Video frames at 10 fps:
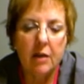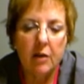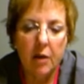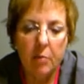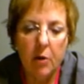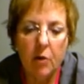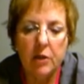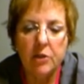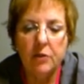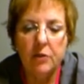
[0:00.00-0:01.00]

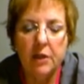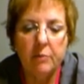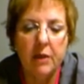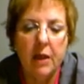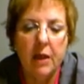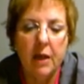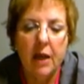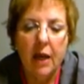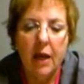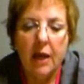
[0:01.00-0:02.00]
component to them.
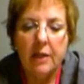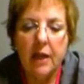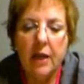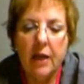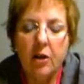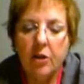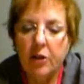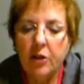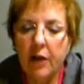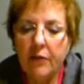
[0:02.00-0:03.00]
And they are
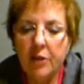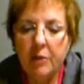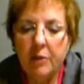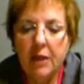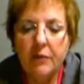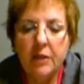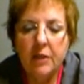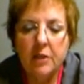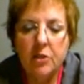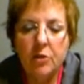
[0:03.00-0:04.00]
never to be
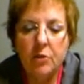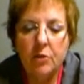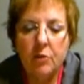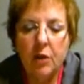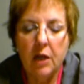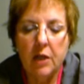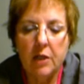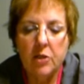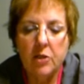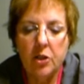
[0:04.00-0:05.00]
given to
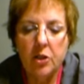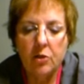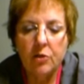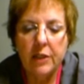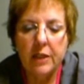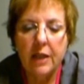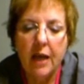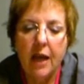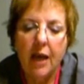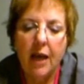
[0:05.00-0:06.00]
children,
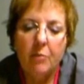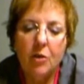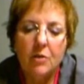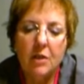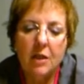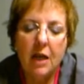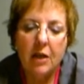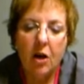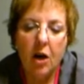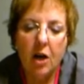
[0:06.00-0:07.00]
and use a lot
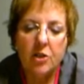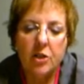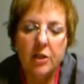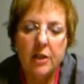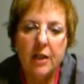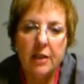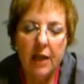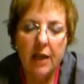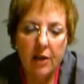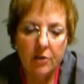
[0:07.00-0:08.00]
of caution in
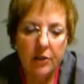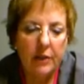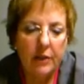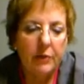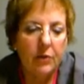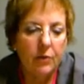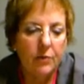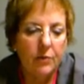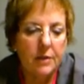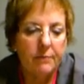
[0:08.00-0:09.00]
the elderly with those.